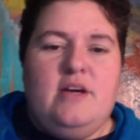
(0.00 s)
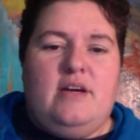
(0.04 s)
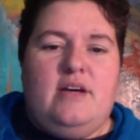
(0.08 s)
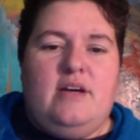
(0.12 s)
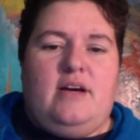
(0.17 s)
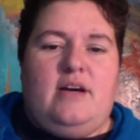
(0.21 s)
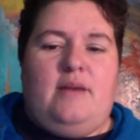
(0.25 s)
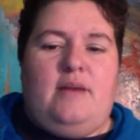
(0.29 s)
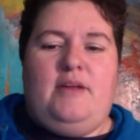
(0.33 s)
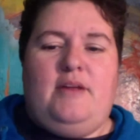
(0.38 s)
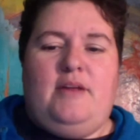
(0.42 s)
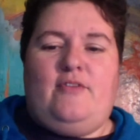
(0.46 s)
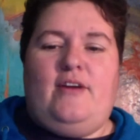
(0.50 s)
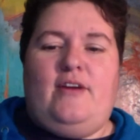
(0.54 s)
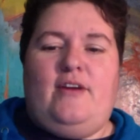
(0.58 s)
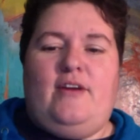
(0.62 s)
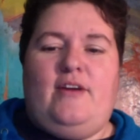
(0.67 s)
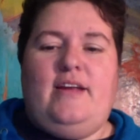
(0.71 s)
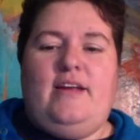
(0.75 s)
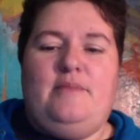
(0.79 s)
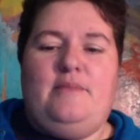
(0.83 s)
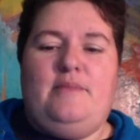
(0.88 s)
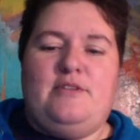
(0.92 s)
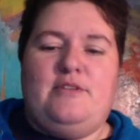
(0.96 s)
I mean, if we
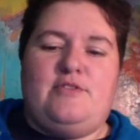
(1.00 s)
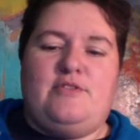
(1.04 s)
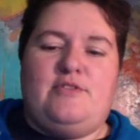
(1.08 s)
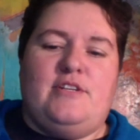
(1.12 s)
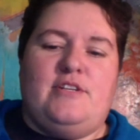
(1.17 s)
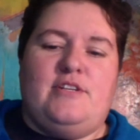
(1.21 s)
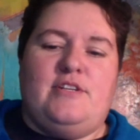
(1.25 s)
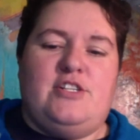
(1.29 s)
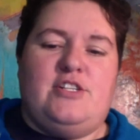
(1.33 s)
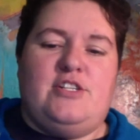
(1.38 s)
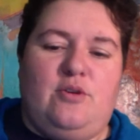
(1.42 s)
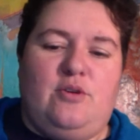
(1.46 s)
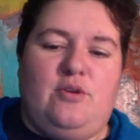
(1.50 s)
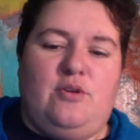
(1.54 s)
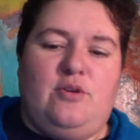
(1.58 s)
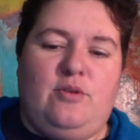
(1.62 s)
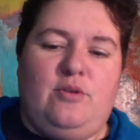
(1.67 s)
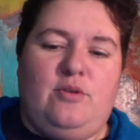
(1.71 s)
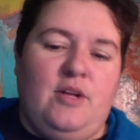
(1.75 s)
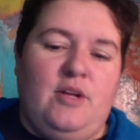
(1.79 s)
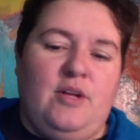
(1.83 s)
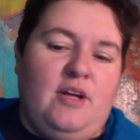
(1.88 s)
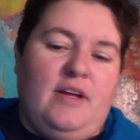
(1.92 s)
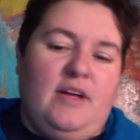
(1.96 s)
end up in
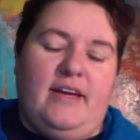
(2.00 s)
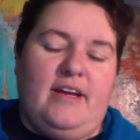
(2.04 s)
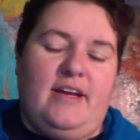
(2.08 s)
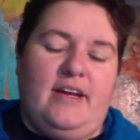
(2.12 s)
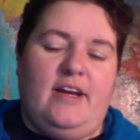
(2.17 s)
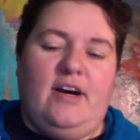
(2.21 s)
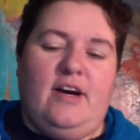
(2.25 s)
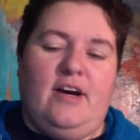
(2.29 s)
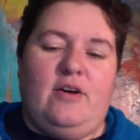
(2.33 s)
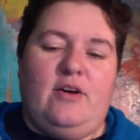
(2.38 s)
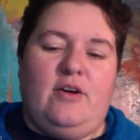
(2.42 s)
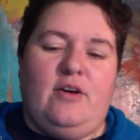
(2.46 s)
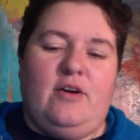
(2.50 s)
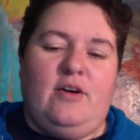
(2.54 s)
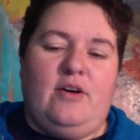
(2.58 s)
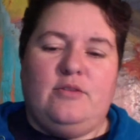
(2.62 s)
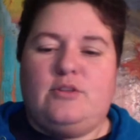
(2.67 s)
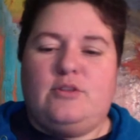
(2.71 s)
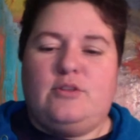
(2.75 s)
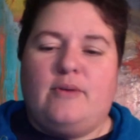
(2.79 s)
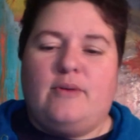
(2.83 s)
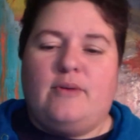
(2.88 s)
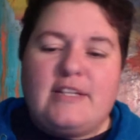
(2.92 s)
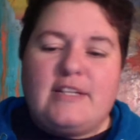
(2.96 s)
traditional,
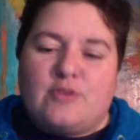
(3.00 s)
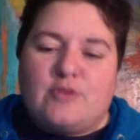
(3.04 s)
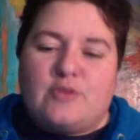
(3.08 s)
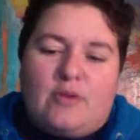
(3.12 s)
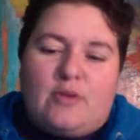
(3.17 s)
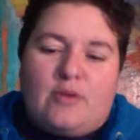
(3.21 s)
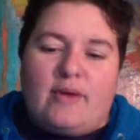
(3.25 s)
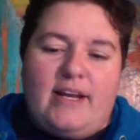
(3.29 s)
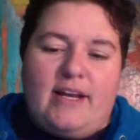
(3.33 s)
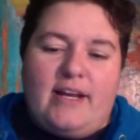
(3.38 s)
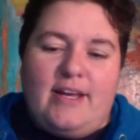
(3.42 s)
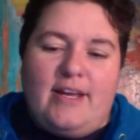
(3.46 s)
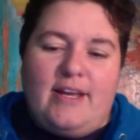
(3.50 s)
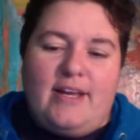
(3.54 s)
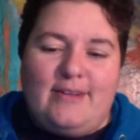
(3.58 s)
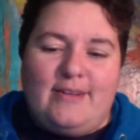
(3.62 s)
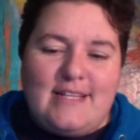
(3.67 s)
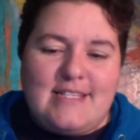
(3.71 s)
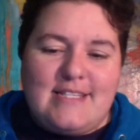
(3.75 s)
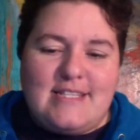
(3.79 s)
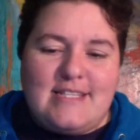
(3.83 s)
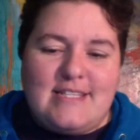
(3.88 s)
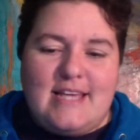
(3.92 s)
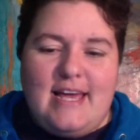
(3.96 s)
terrestrial radio,
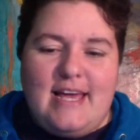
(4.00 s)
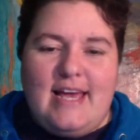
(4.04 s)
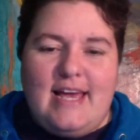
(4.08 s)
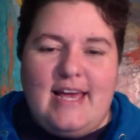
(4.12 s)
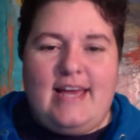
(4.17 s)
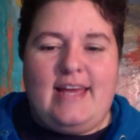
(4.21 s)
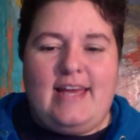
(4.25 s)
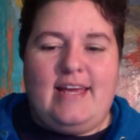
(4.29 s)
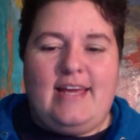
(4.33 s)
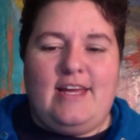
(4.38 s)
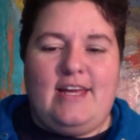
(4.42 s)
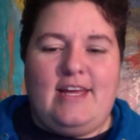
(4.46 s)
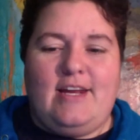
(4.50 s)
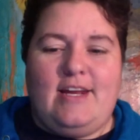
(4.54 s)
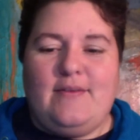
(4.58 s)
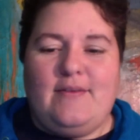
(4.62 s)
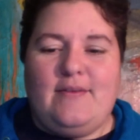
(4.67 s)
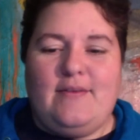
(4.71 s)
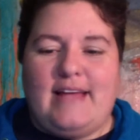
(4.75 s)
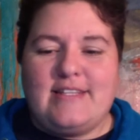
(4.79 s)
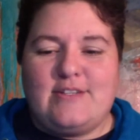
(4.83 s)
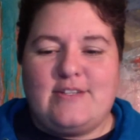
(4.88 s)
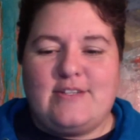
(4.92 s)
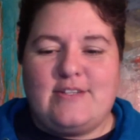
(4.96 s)
let's say,
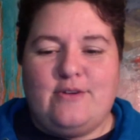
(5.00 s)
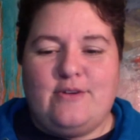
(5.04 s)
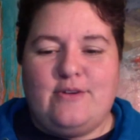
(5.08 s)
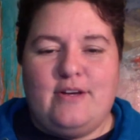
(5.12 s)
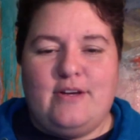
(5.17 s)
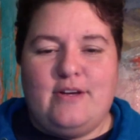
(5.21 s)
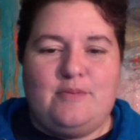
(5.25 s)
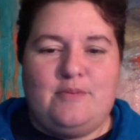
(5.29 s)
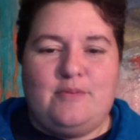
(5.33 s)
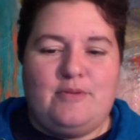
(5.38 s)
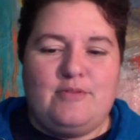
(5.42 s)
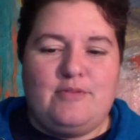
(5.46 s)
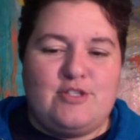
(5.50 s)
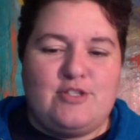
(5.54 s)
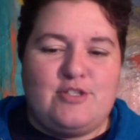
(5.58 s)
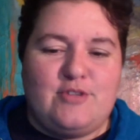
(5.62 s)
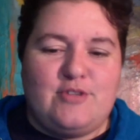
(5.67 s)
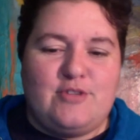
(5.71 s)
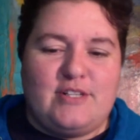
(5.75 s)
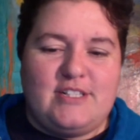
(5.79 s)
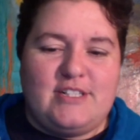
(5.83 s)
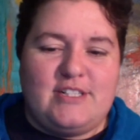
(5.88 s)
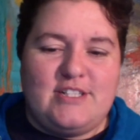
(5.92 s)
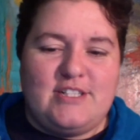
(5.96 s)
that's going to put
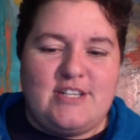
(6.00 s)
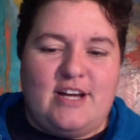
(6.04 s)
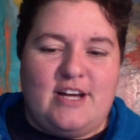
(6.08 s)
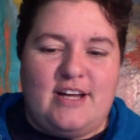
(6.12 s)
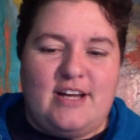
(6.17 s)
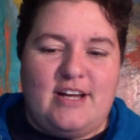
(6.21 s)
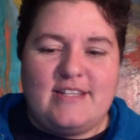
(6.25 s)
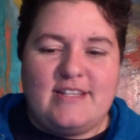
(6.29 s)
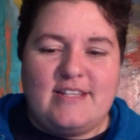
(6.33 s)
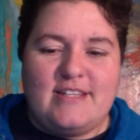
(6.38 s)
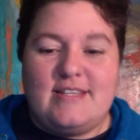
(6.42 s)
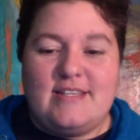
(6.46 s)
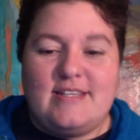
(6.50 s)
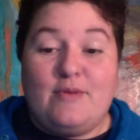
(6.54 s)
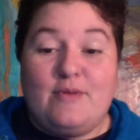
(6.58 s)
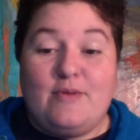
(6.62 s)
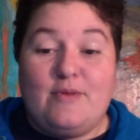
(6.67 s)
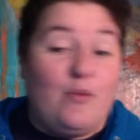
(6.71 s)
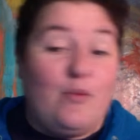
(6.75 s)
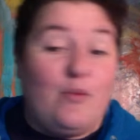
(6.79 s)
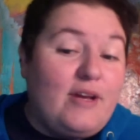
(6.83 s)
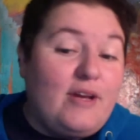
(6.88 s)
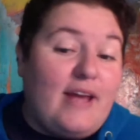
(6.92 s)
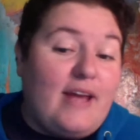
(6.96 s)
restrictions on us that we
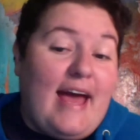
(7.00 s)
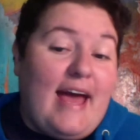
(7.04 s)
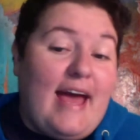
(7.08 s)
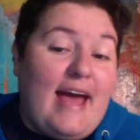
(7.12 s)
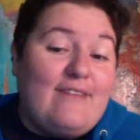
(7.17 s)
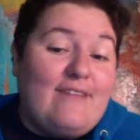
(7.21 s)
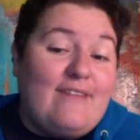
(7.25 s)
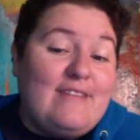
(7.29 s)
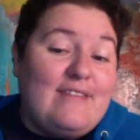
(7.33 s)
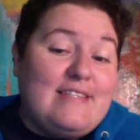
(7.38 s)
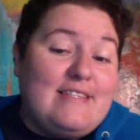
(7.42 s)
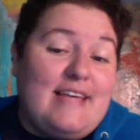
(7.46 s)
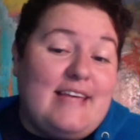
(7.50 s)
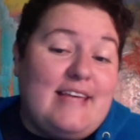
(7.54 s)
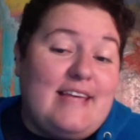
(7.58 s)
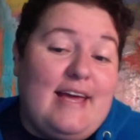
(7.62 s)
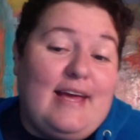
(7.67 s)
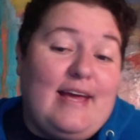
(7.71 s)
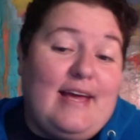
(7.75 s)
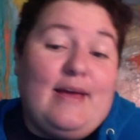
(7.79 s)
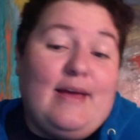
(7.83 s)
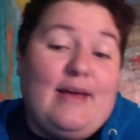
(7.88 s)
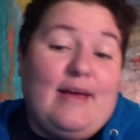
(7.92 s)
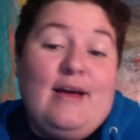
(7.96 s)
wouldn't have in,
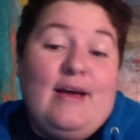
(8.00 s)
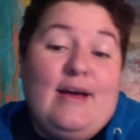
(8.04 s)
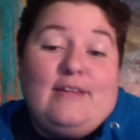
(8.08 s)
say,